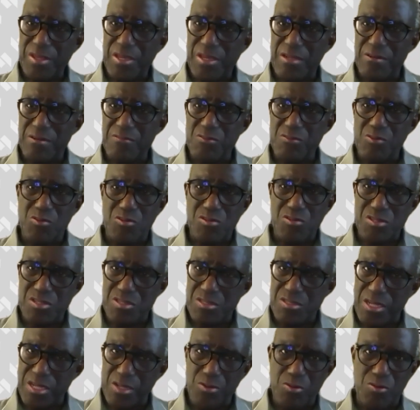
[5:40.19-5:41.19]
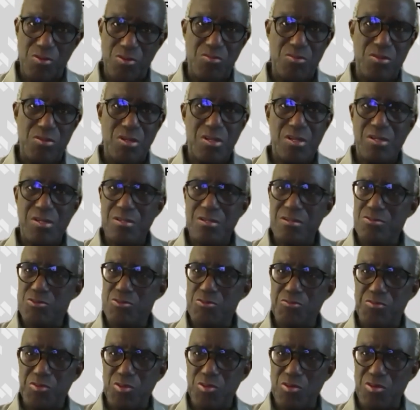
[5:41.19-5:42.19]
And of course, they go
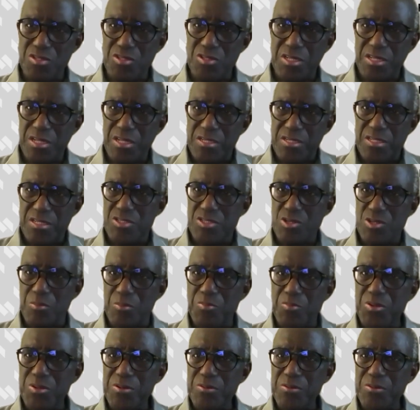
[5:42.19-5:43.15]
2 floors and then they stop.